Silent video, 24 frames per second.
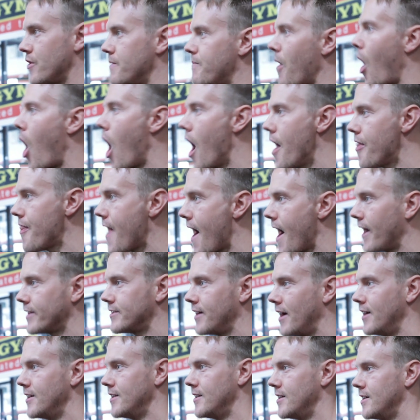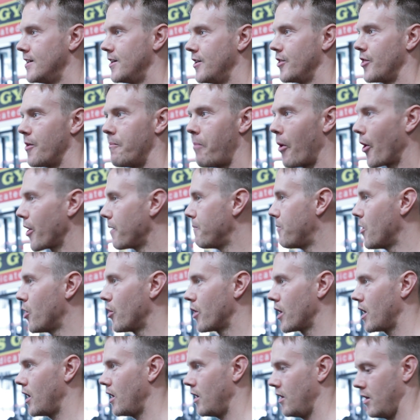behind that. The bodybuilder,
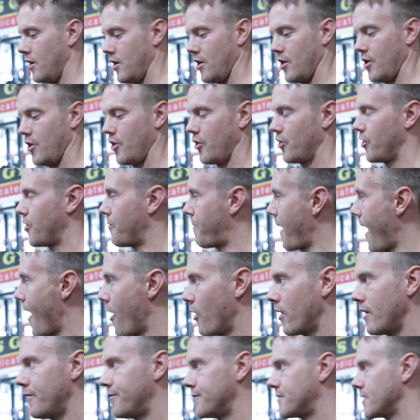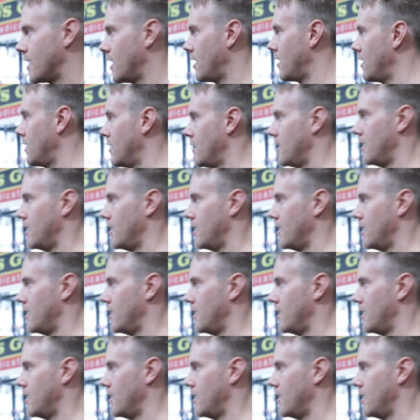the powerlifter,